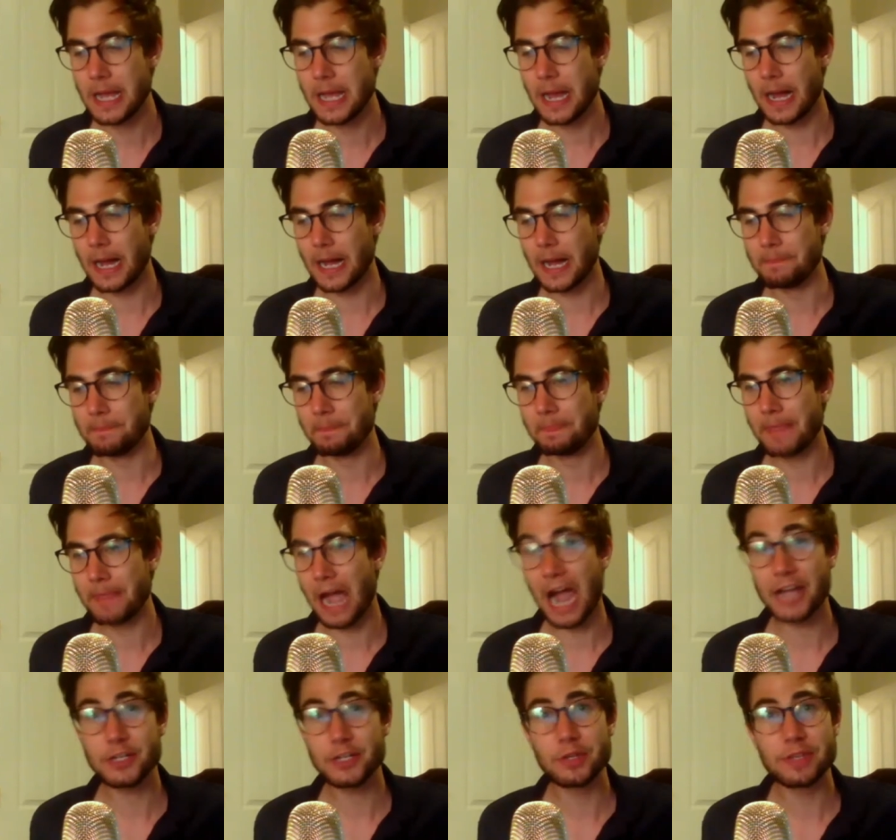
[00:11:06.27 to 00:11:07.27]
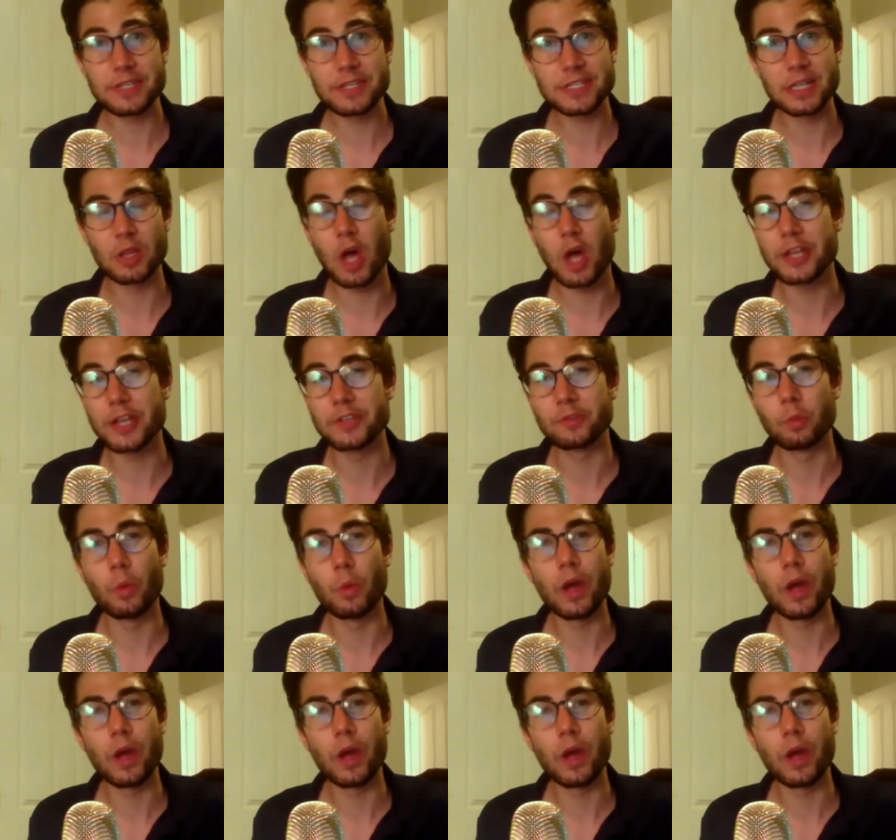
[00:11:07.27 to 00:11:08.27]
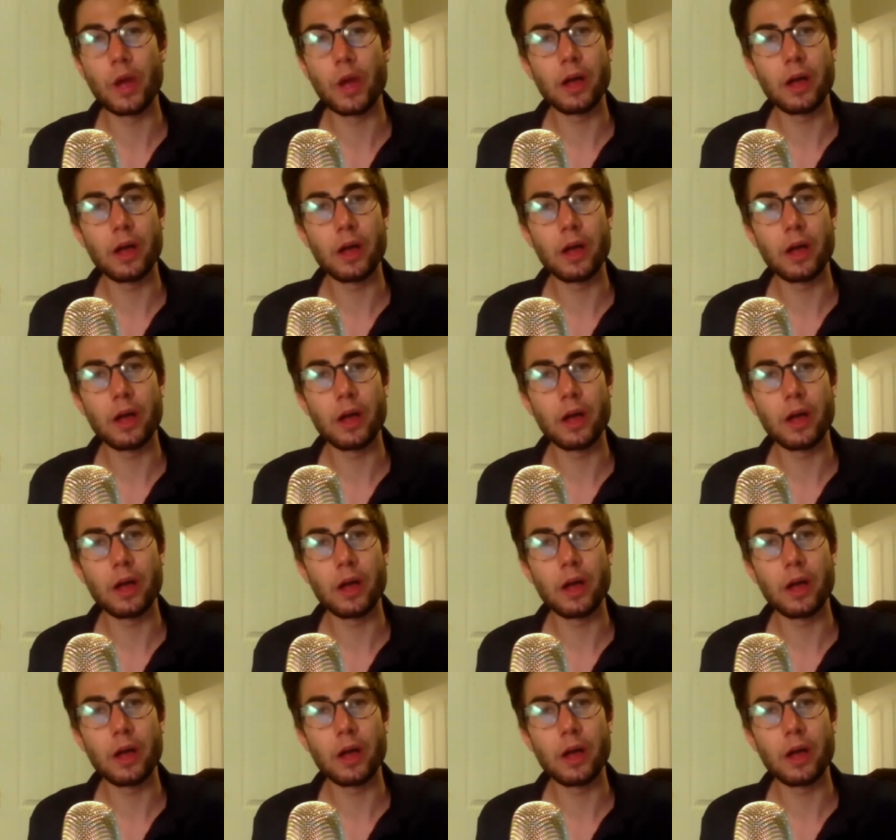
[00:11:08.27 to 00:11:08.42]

I do this a lot as well.